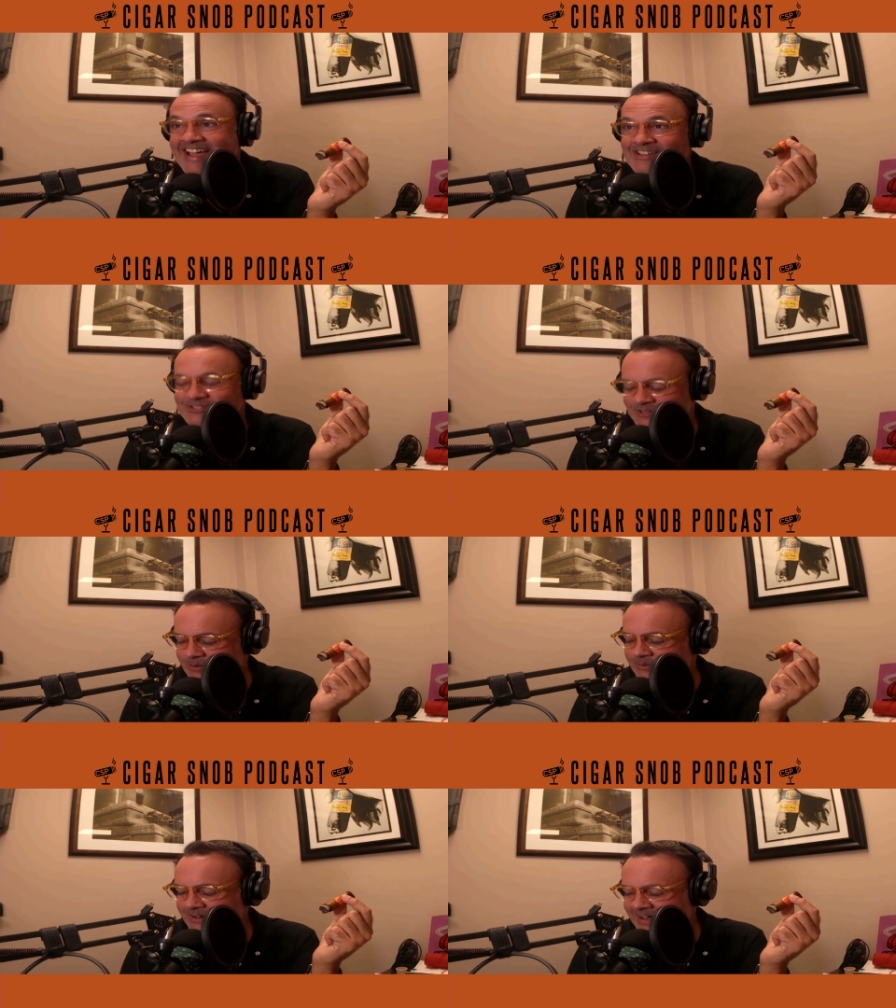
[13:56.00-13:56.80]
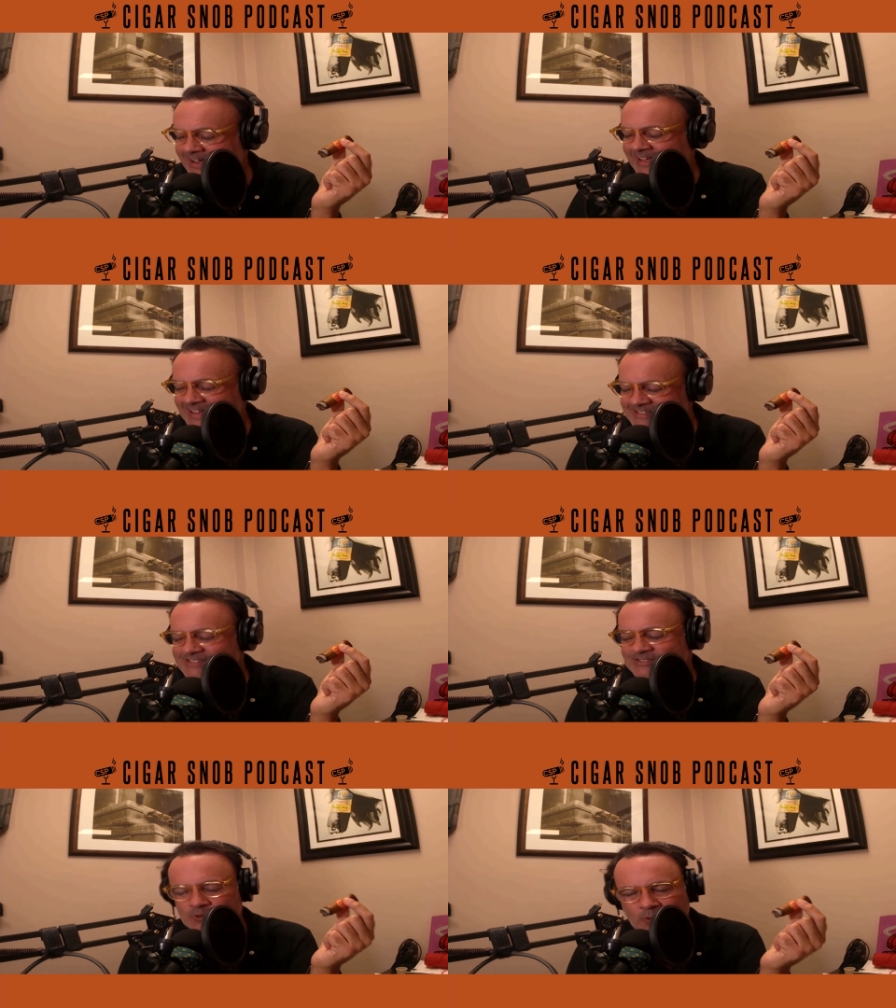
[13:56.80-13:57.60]
so it's
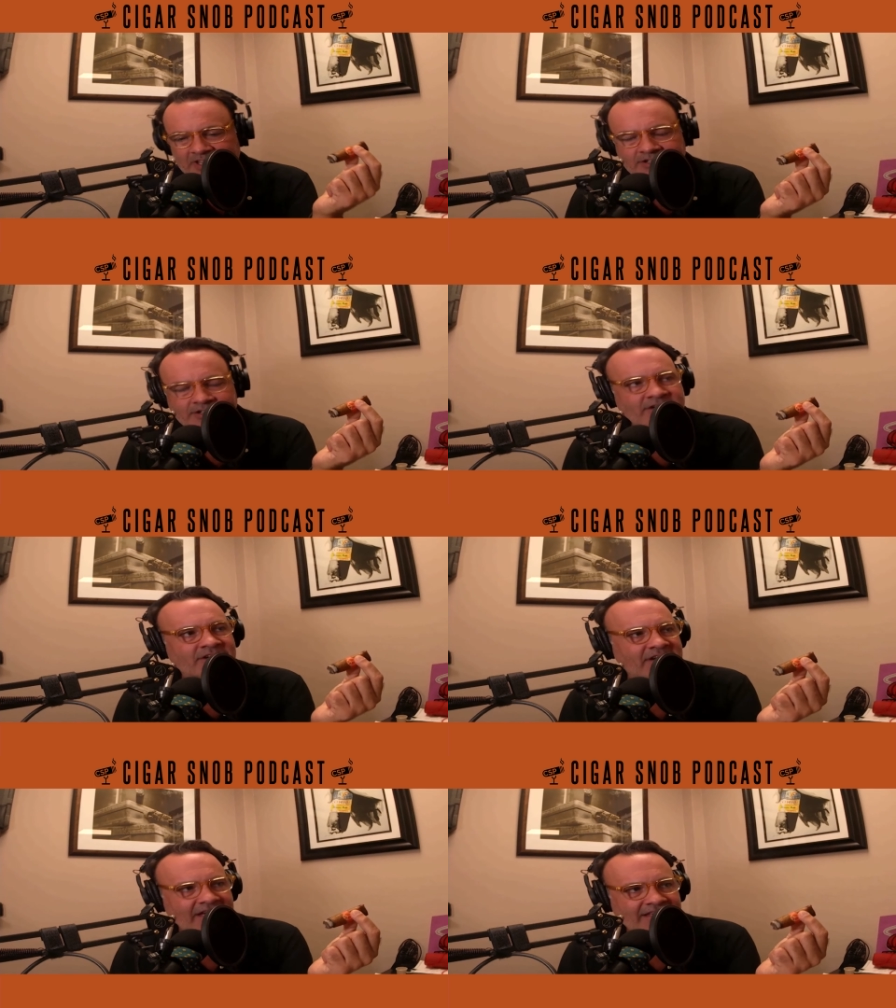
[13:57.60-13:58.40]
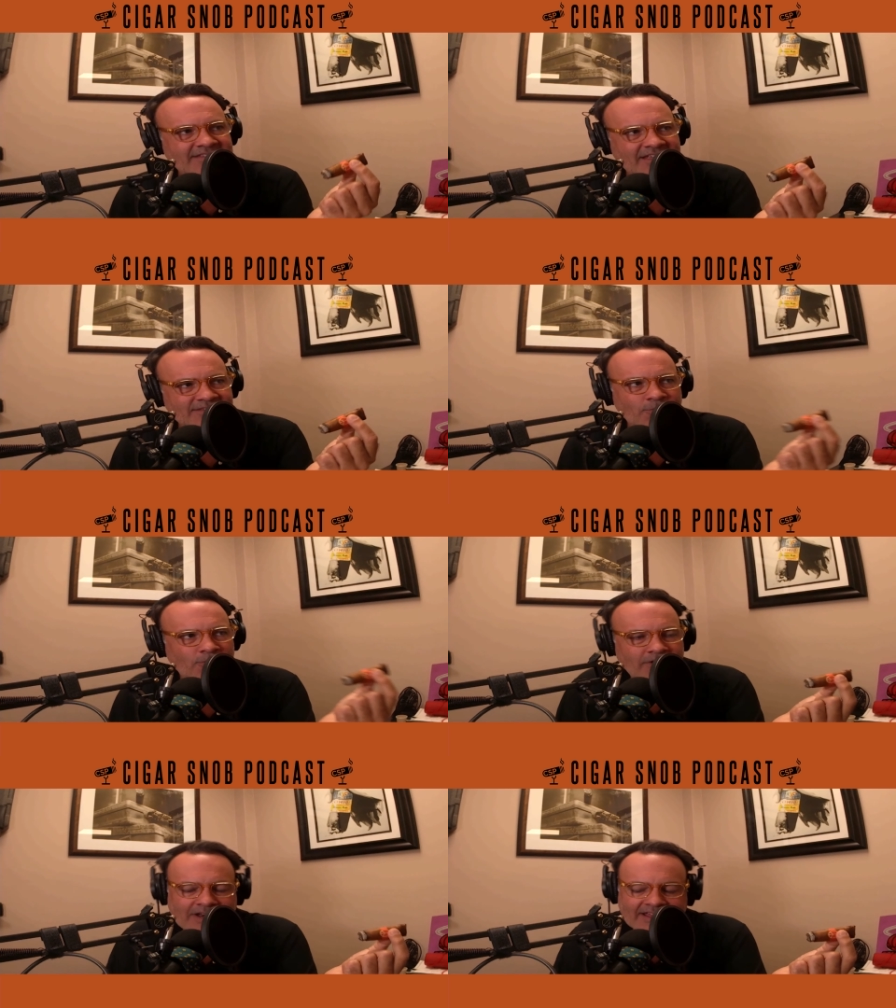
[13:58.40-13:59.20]
sweeter. It's it's
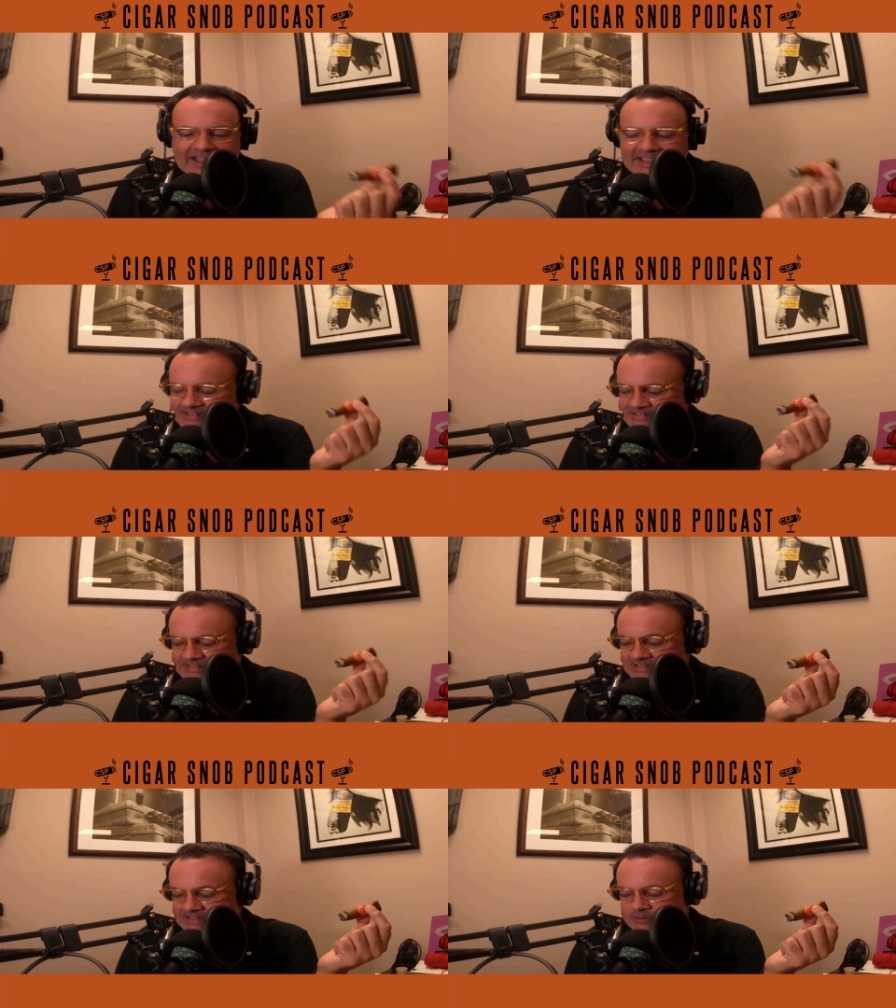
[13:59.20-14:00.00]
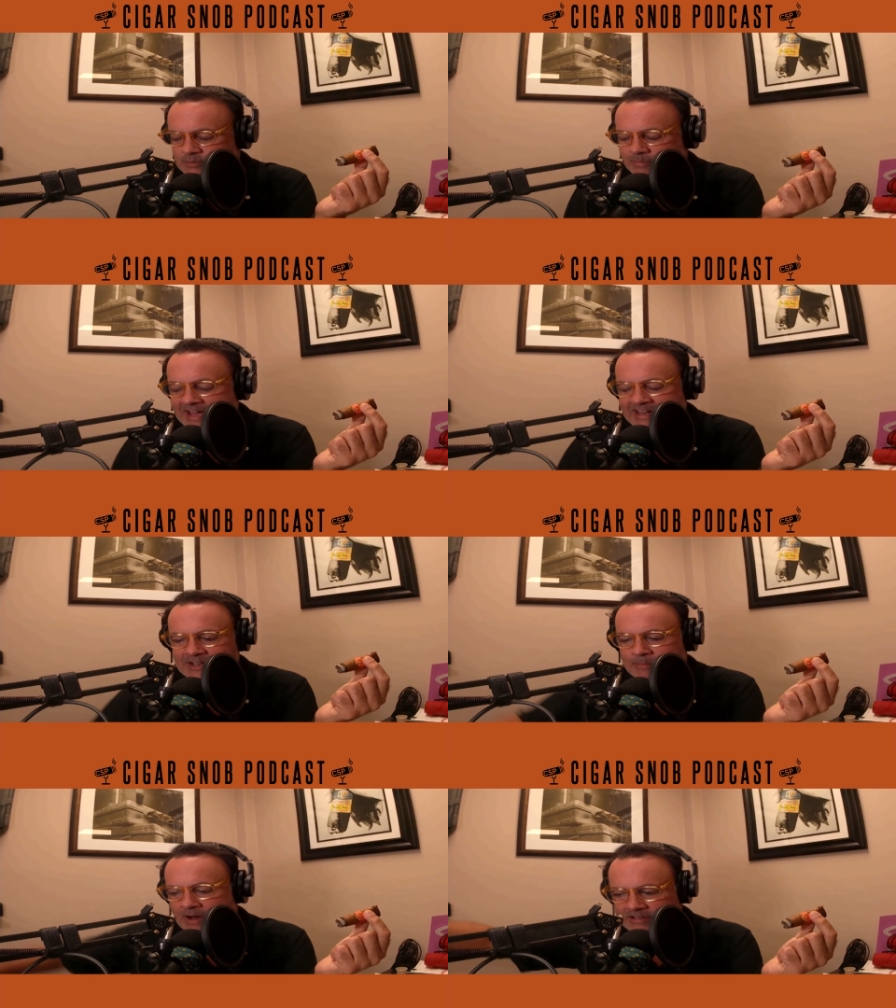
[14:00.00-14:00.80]
more like I can see you
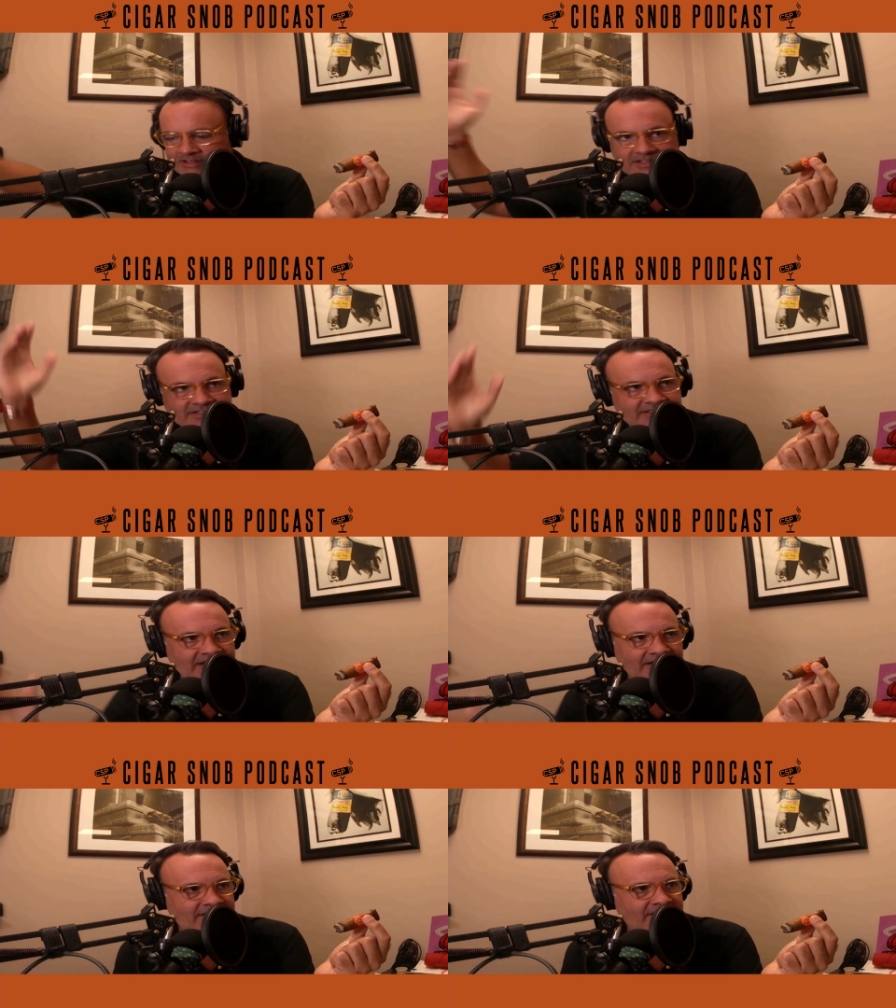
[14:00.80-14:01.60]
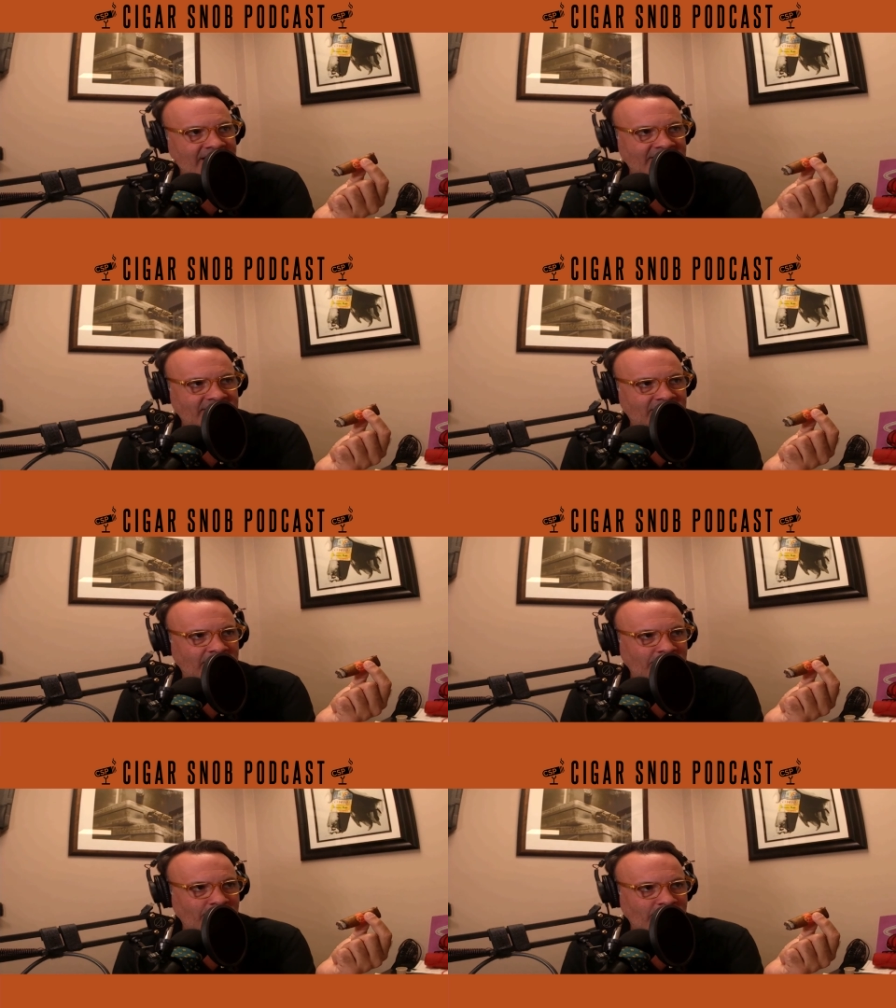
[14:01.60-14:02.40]
biting a bottle of this at a at a
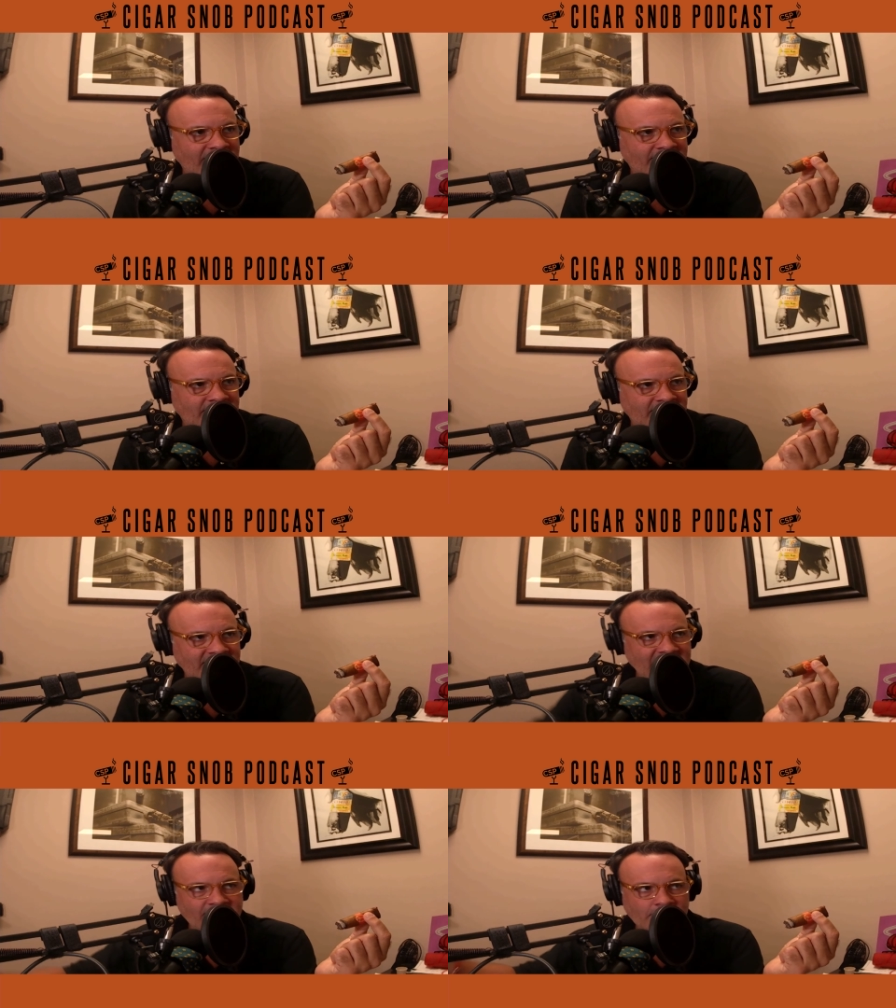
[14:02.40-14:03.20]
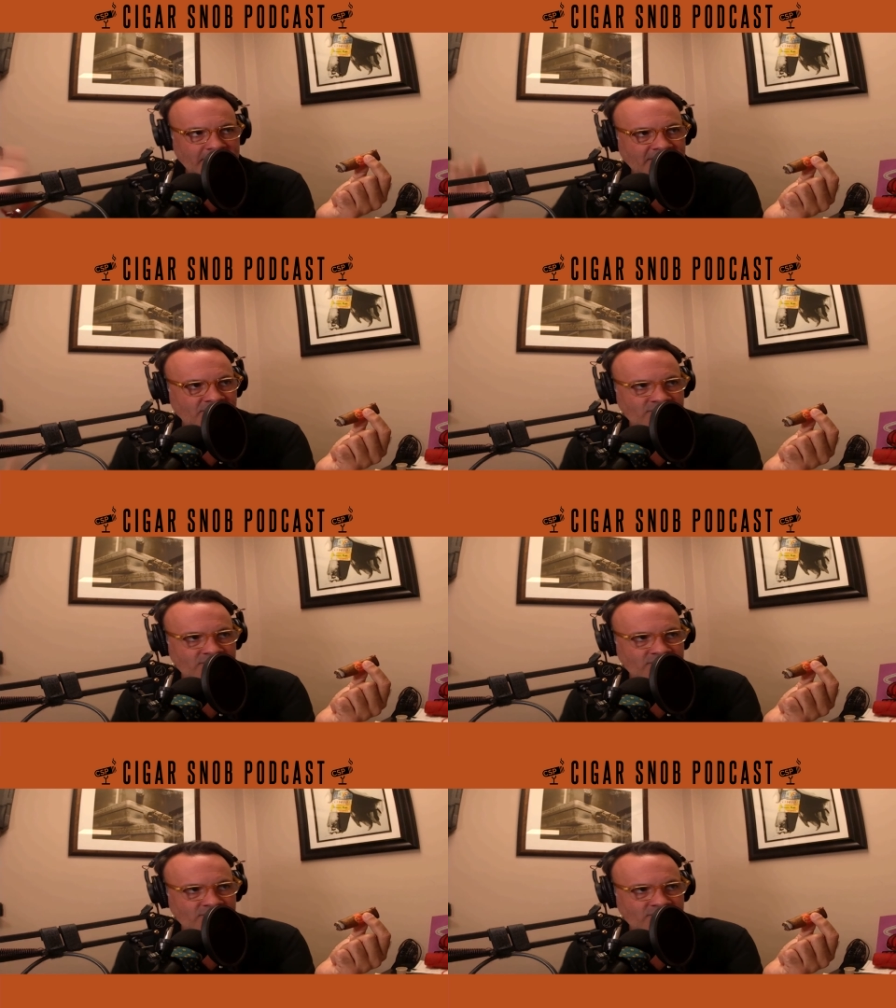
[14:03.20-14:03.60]
club or whatever, and then everybody can